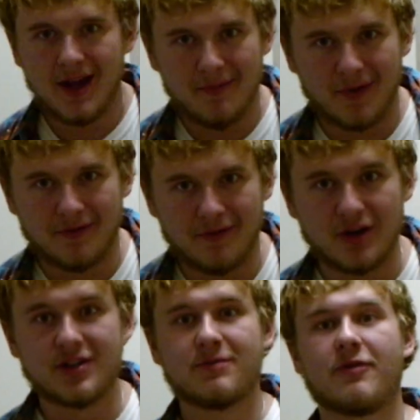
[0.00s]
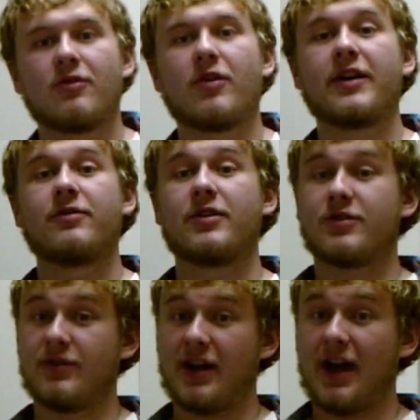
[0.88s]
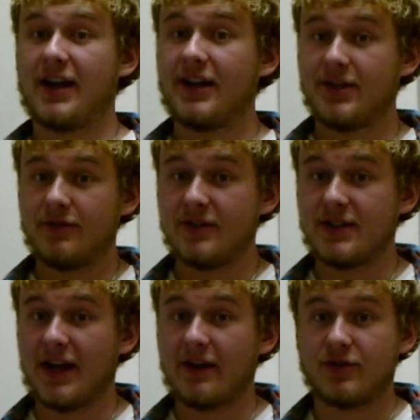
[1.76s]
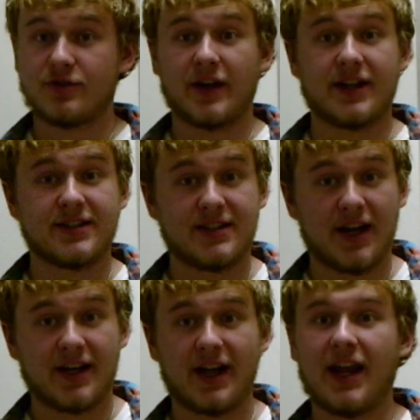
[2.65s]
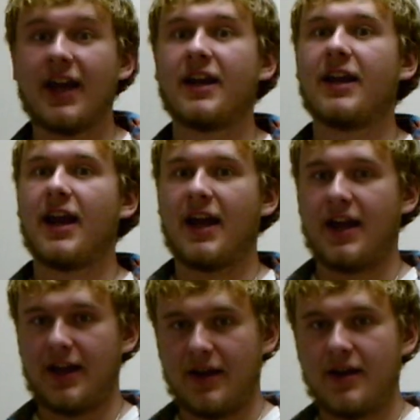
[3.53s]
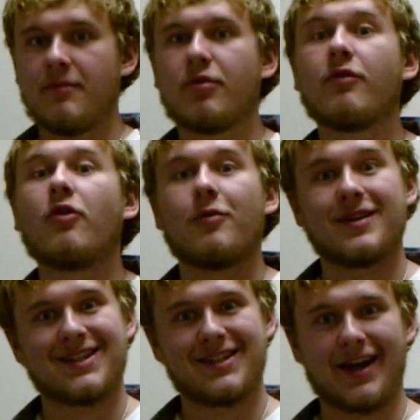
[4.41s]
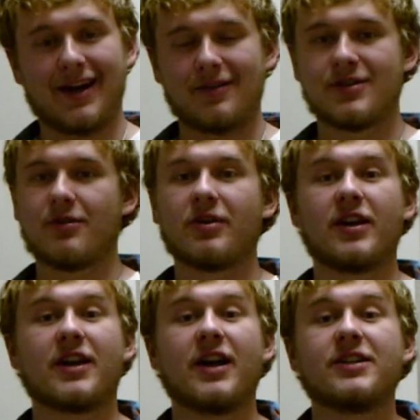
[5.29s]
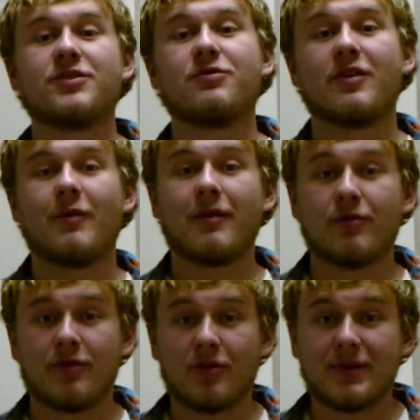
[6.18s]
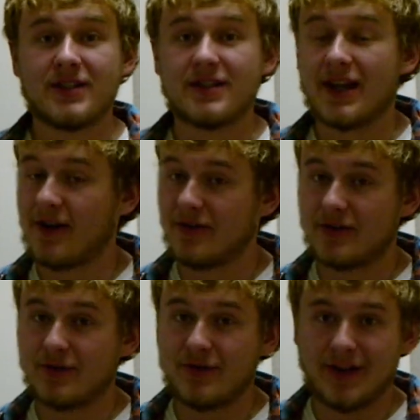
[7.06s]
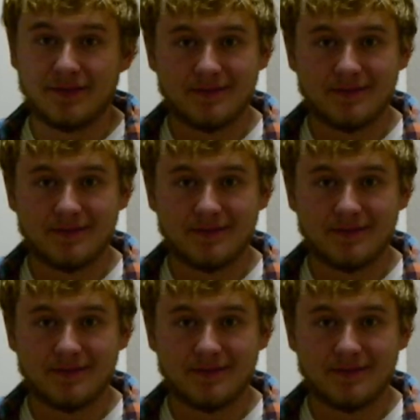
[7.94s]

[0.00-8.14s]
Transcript: But first, before I do the trick, I need you to see how the trick is done in a performance setting. So we're going to cut to one of my performances out on the street.